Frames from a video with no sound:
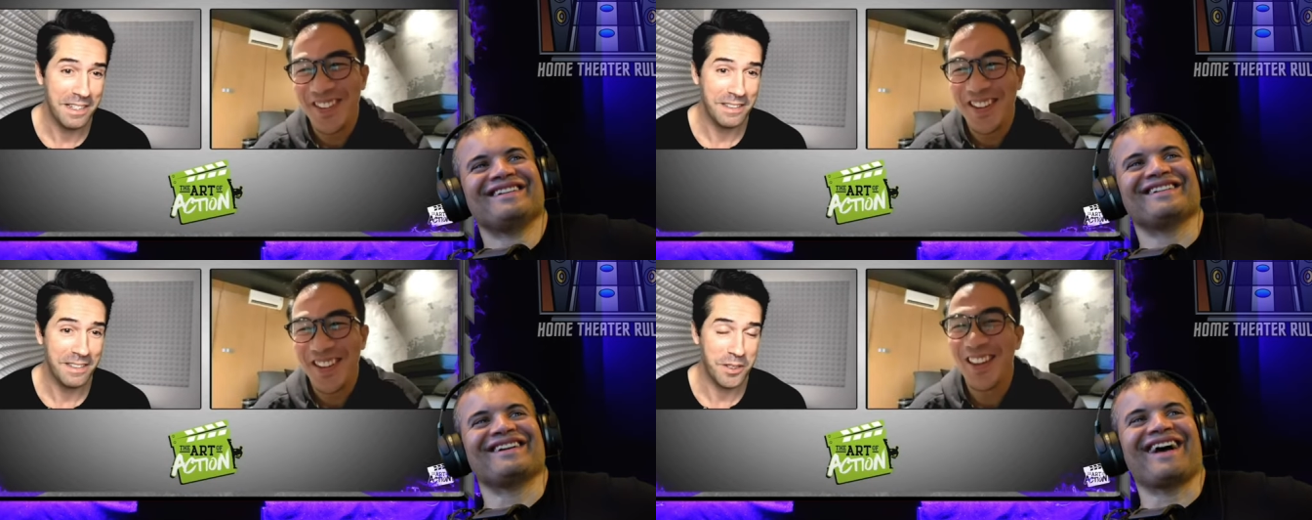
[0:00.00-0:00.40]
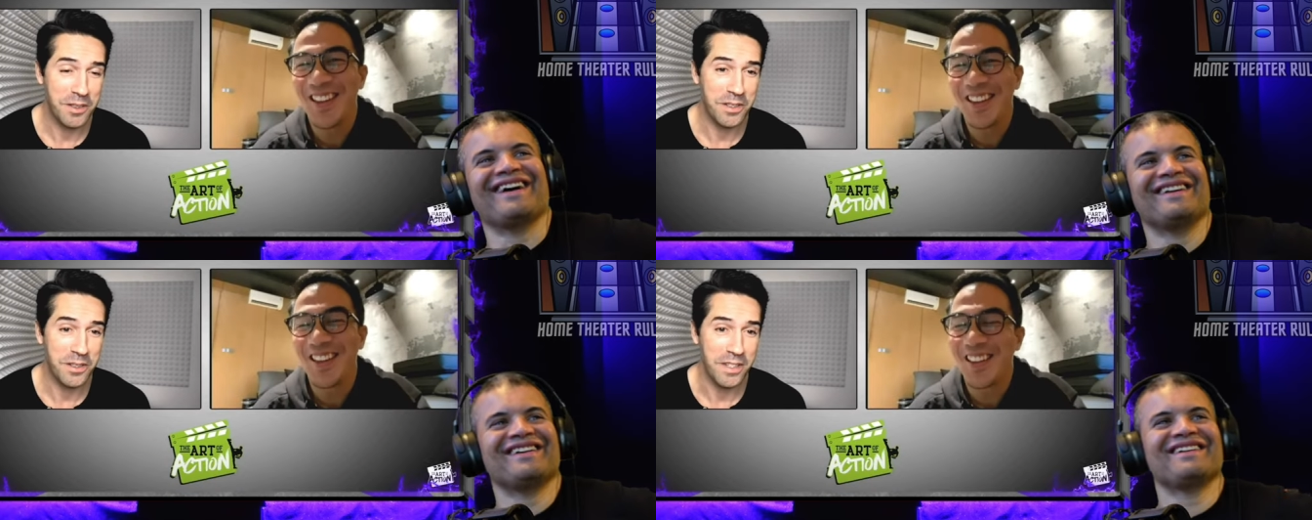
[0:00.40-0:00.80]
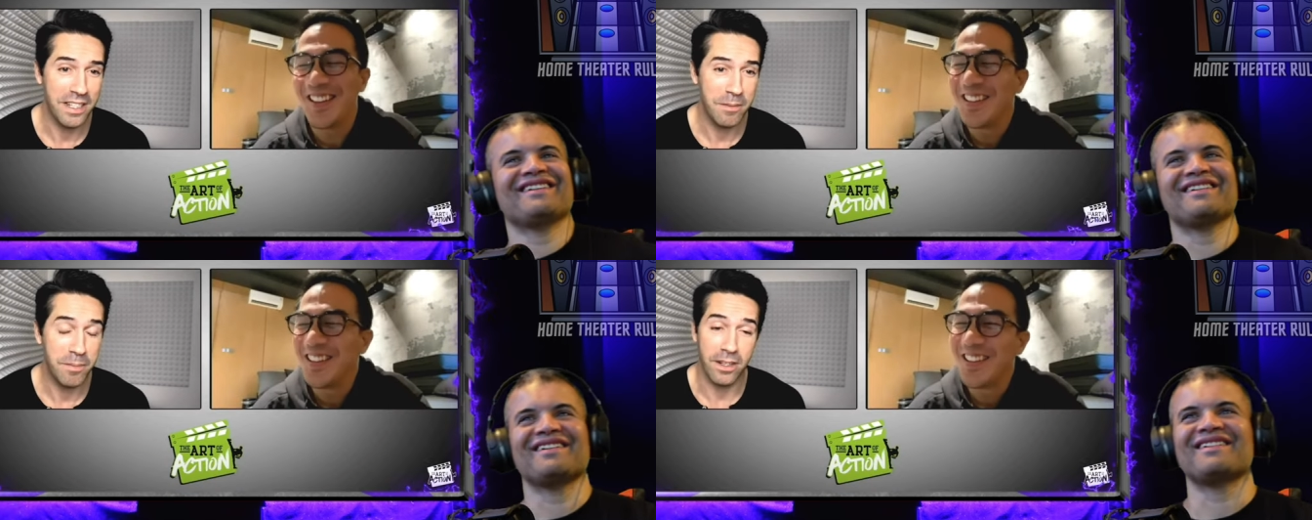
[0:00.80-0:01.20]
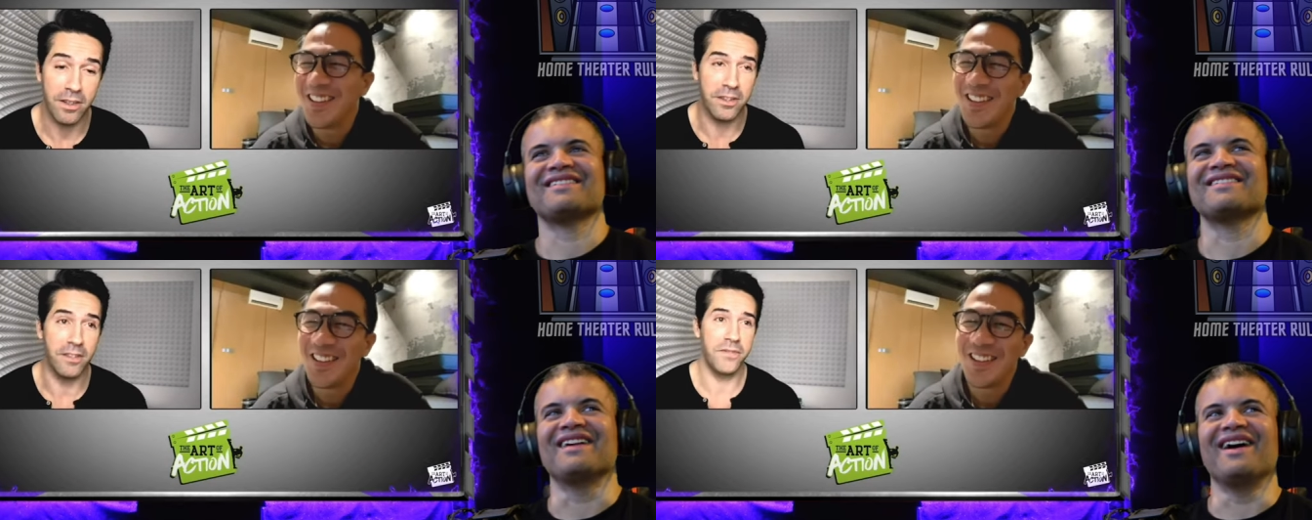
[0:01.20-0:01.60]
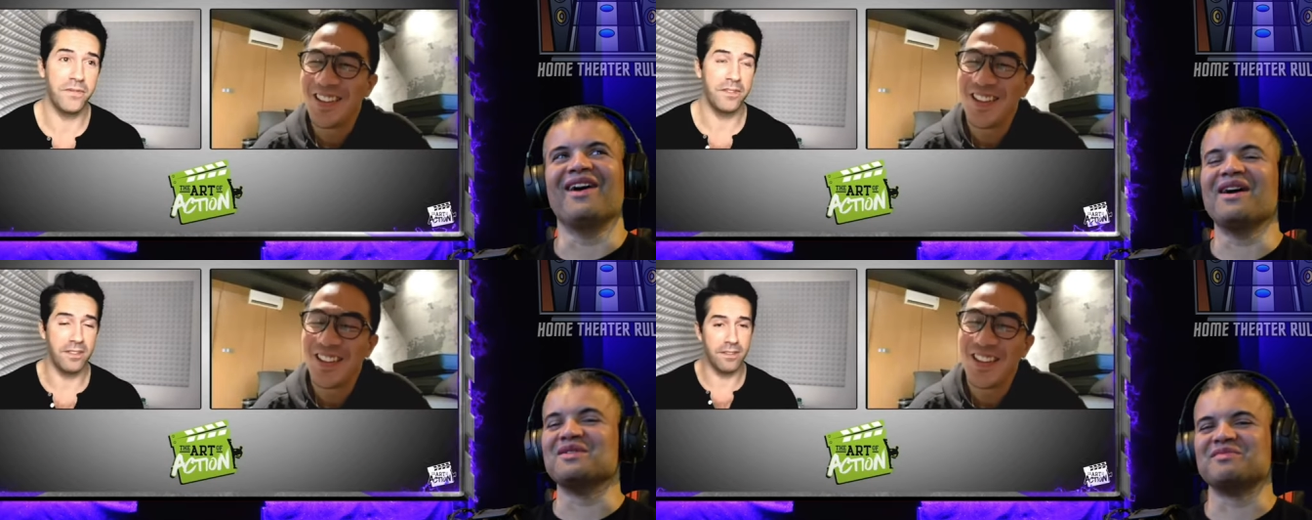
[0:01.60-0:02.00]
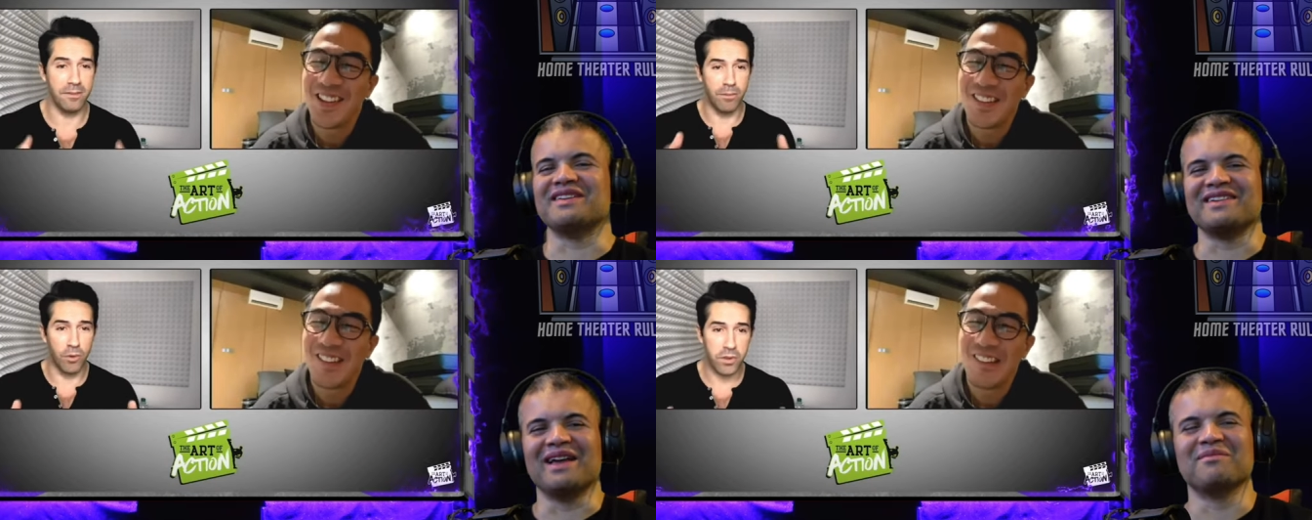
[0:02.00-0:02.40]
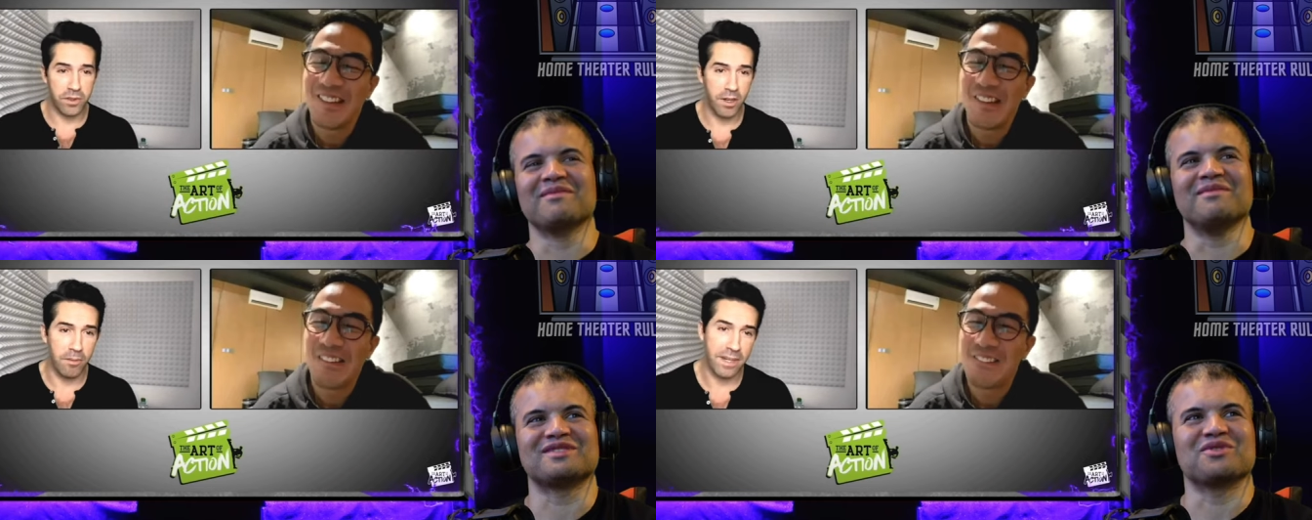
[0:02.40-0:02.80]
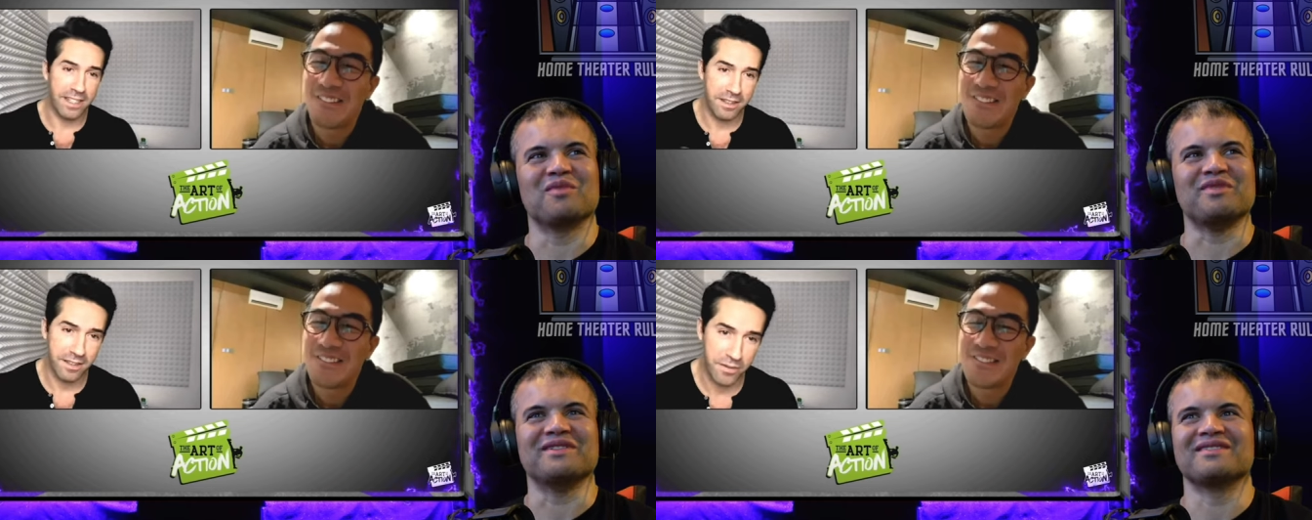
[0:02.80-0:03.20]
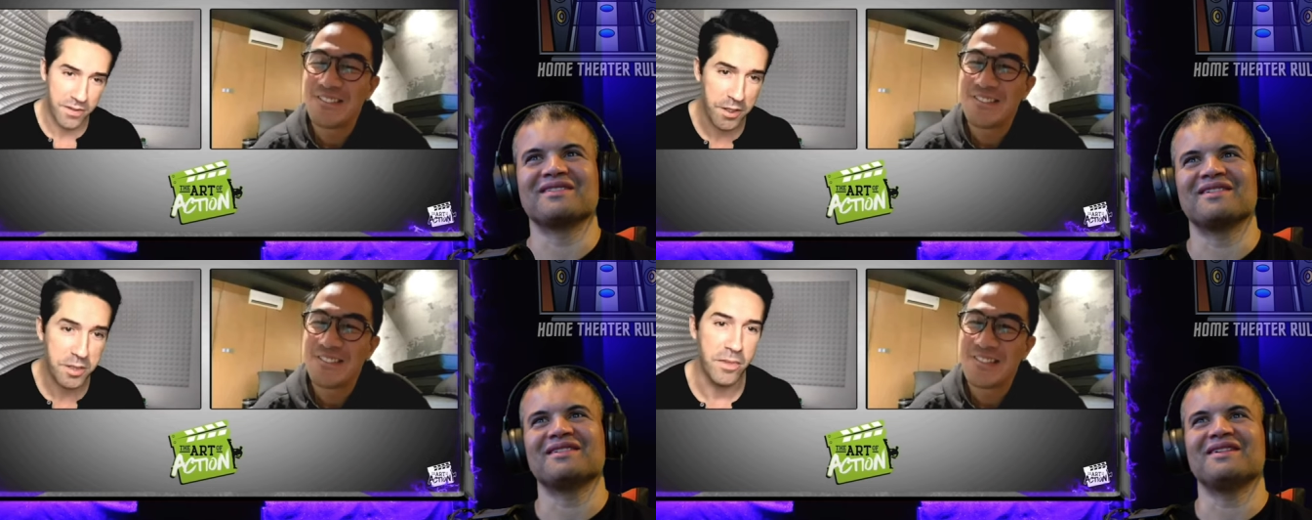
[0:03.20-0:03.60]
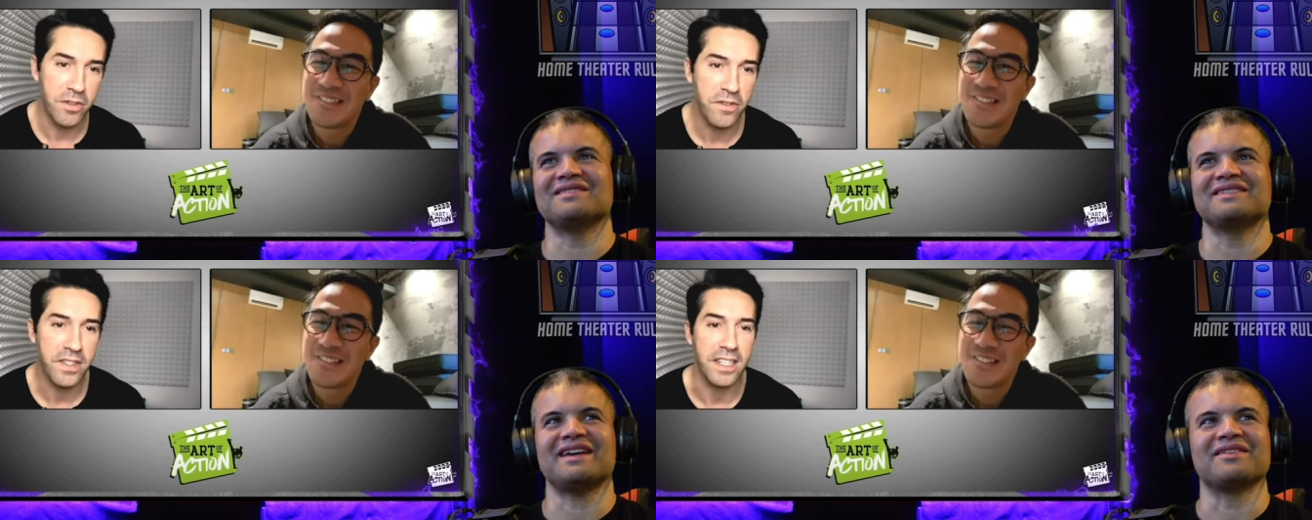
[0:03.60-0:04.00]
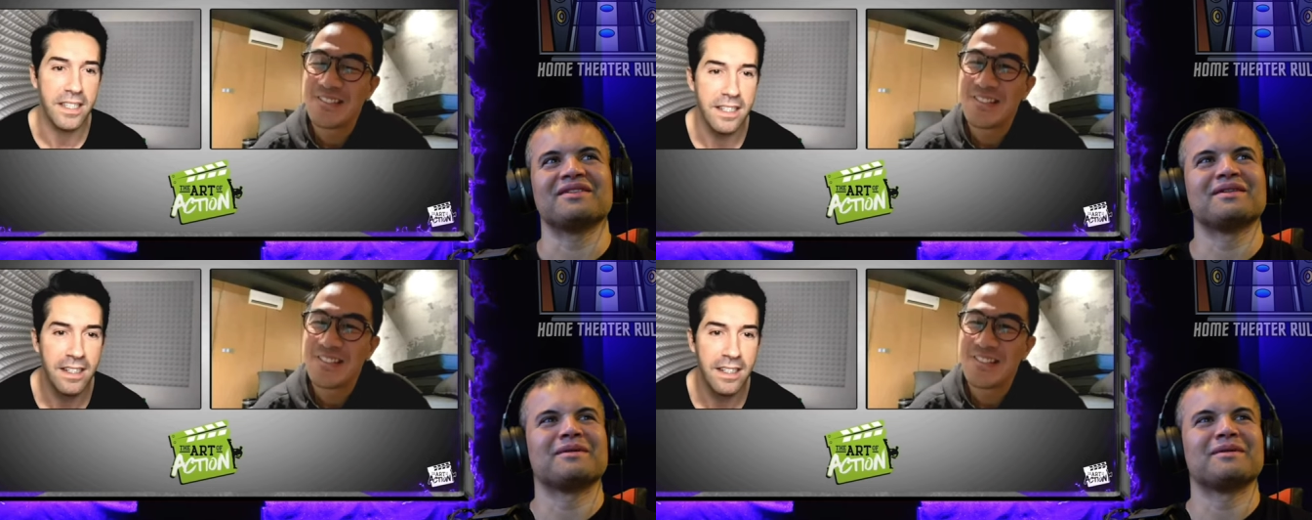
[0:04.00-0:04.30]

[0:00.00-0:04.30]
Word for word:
Speaker 1: yeah. But the, oh, I always play the game Kombat, Scorpion the first movie, all day.